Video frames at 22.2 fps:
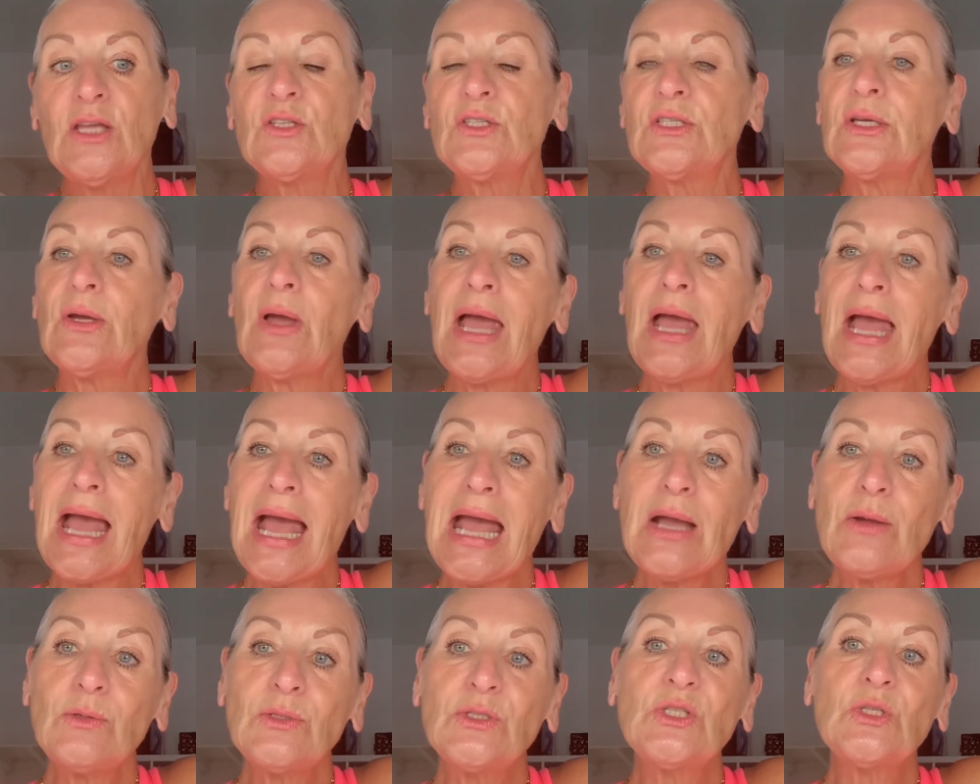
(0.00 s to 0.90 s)
So
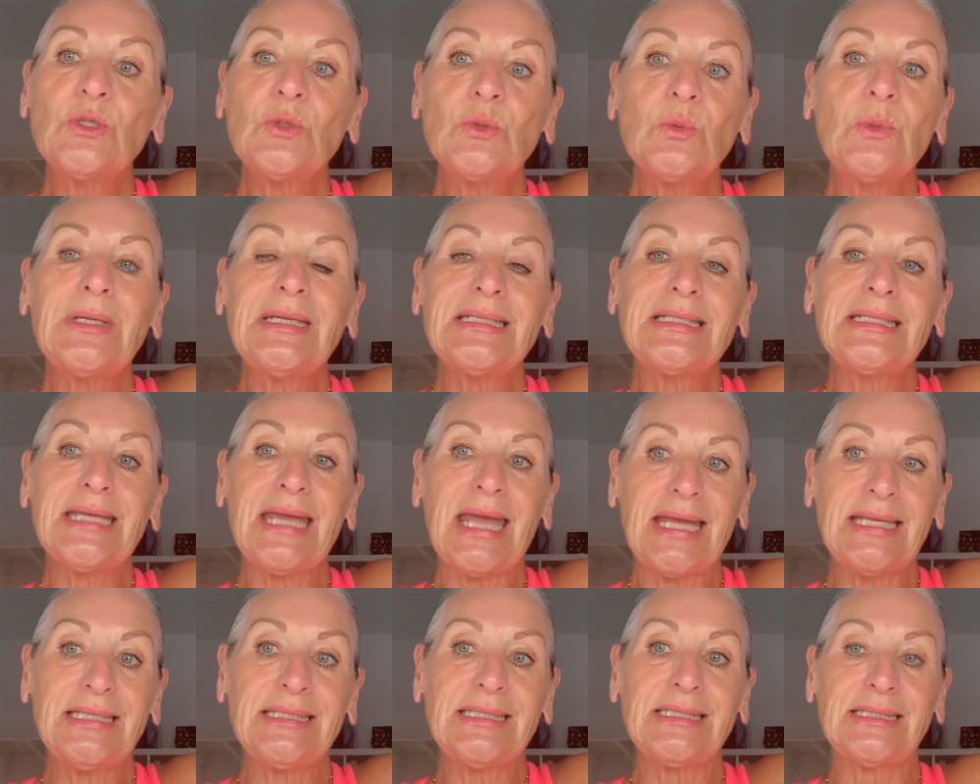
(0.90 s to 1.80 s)
how do we
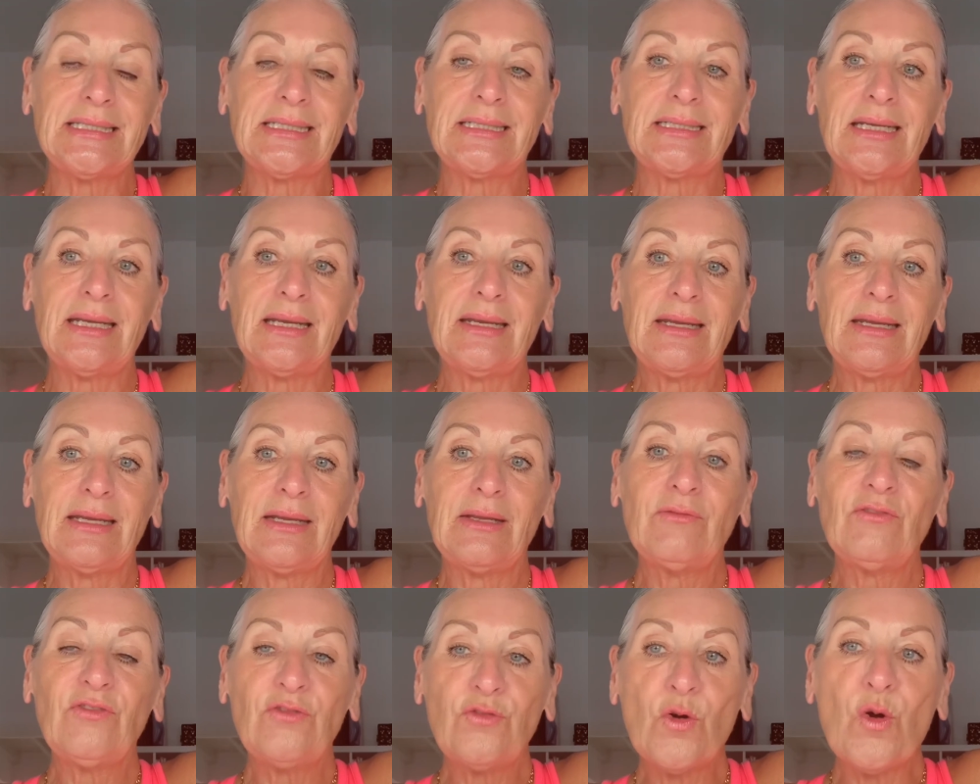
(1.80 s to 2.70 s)
test
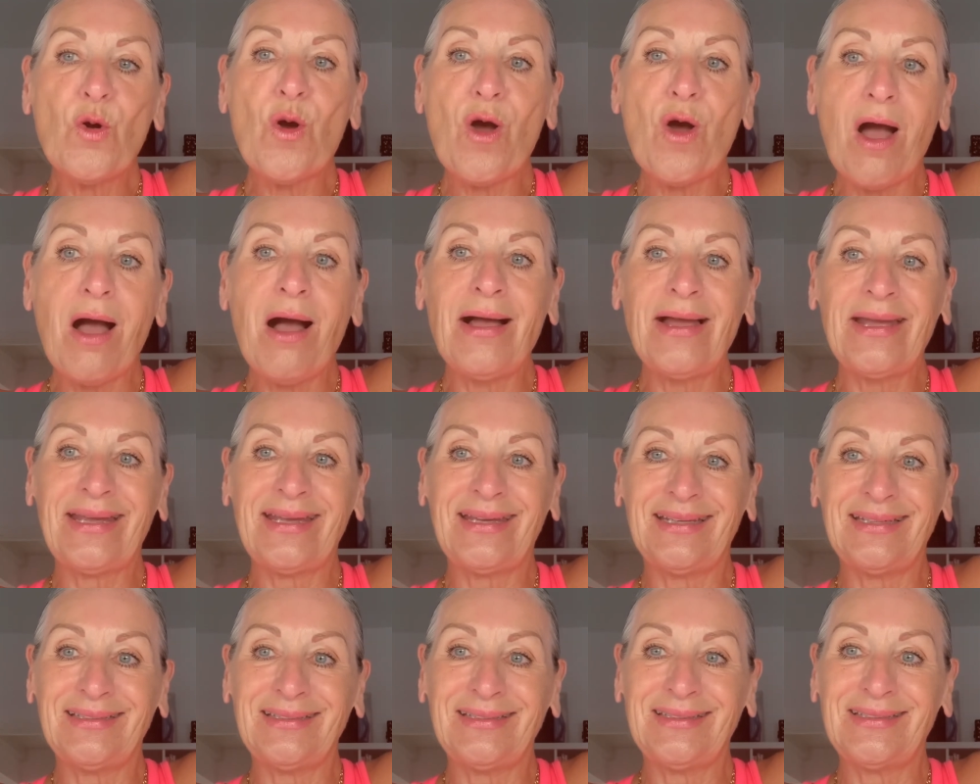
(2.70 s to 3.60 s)
for
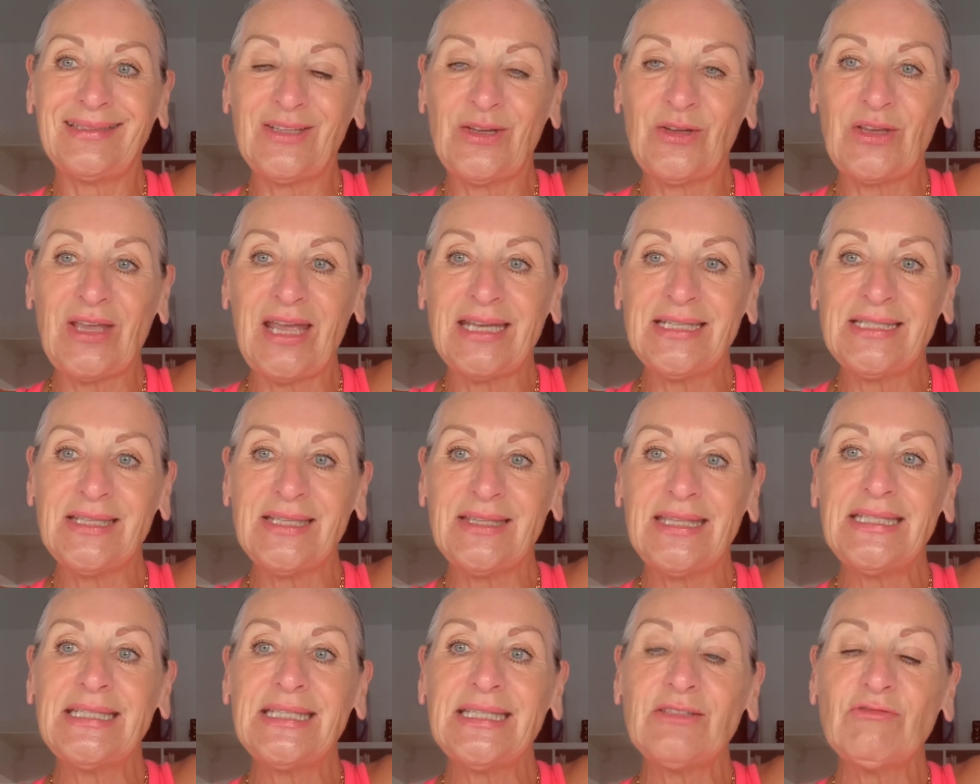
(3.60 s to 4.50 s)
iron? Okay, so
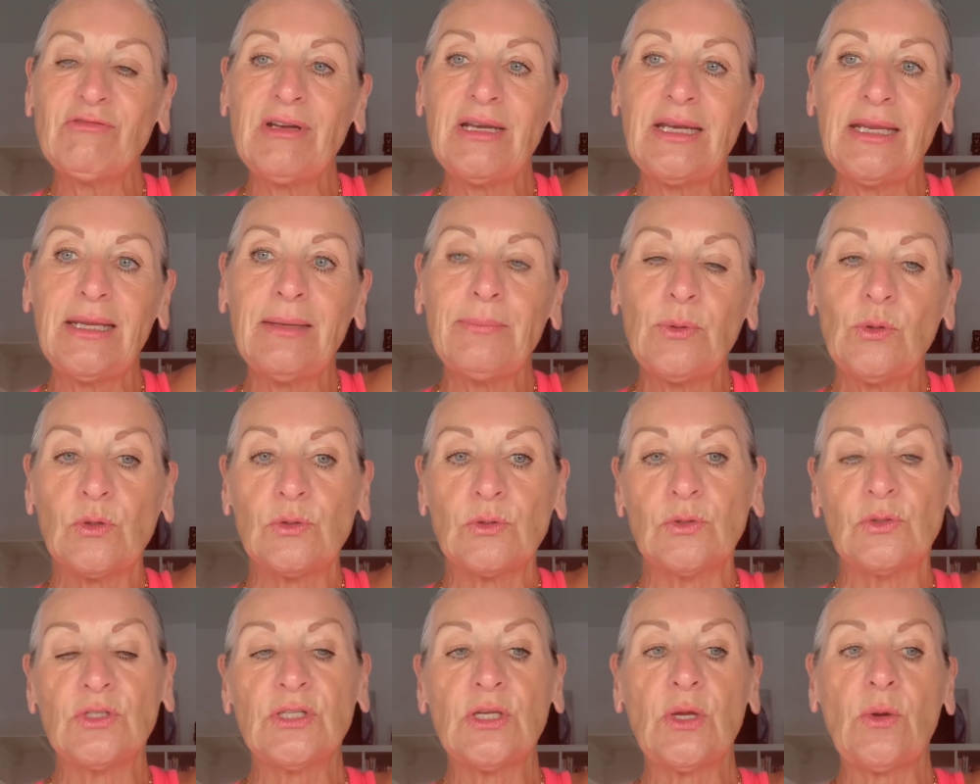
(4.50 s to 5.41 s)
this is really
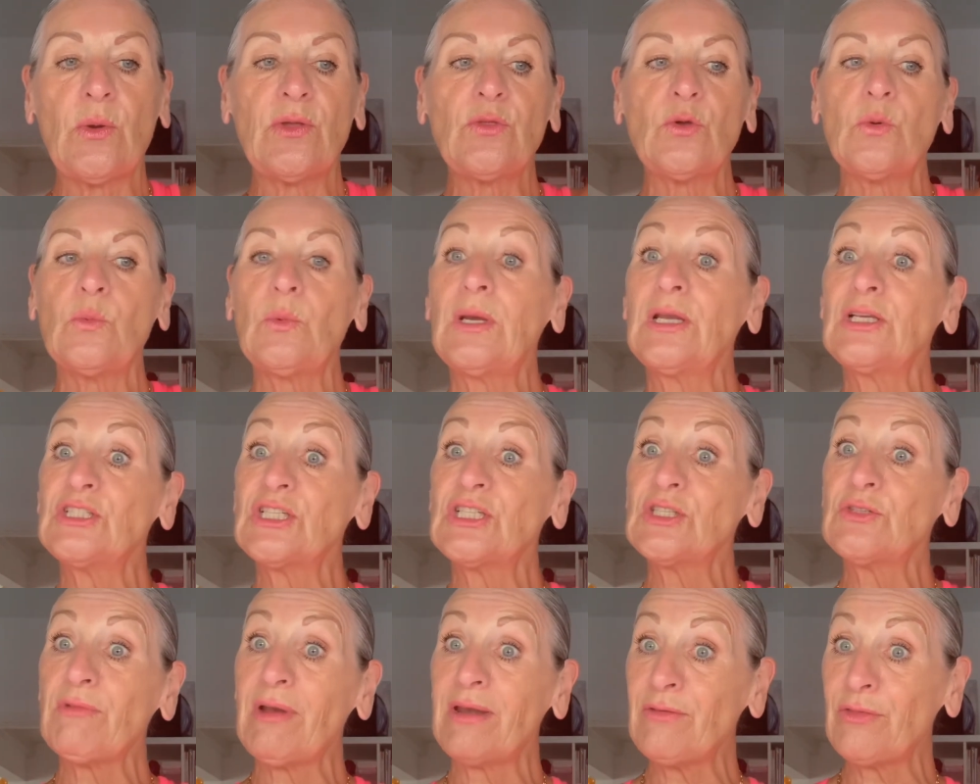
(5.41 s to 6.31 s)
important. So I thought, well, I'll
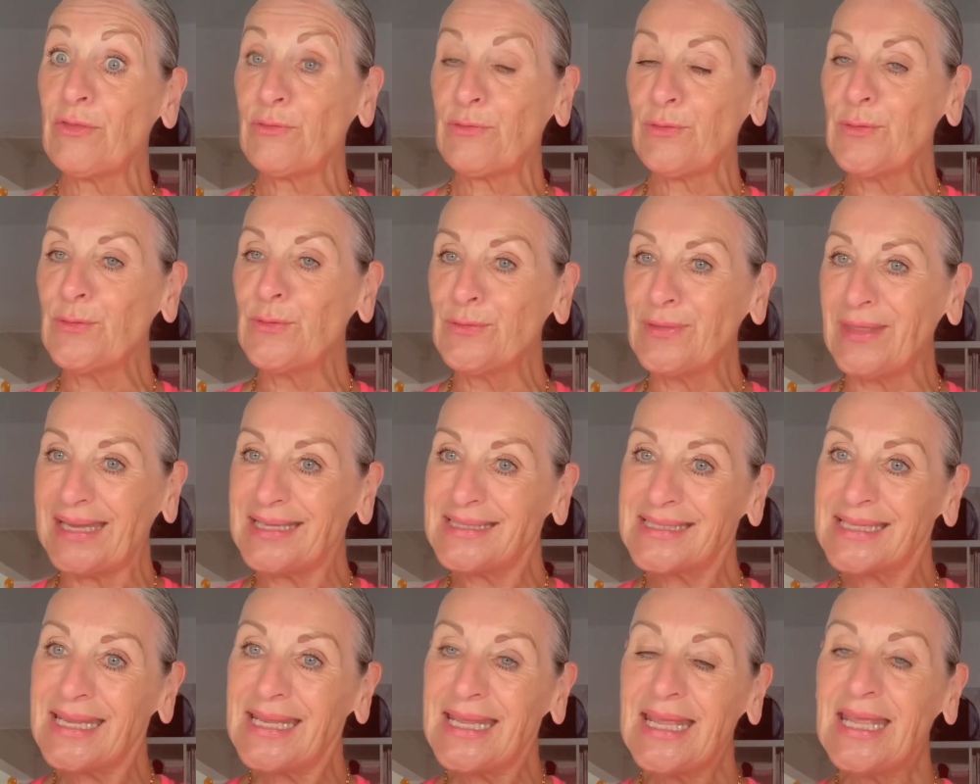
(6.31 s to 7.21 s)
just run through
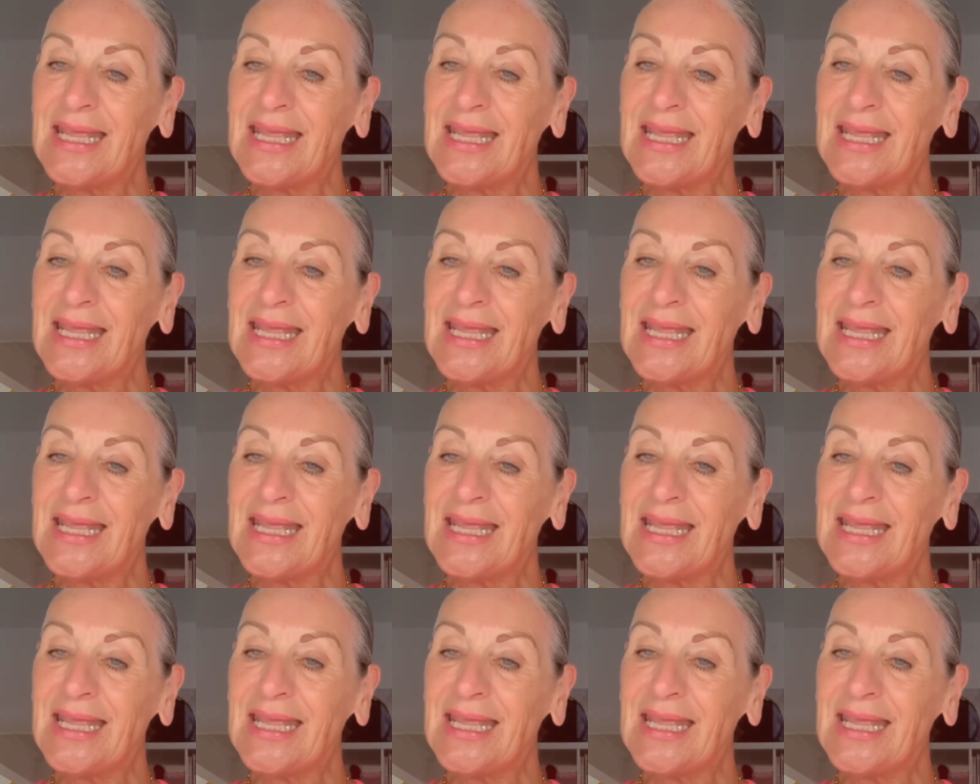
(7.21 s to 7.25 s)
this.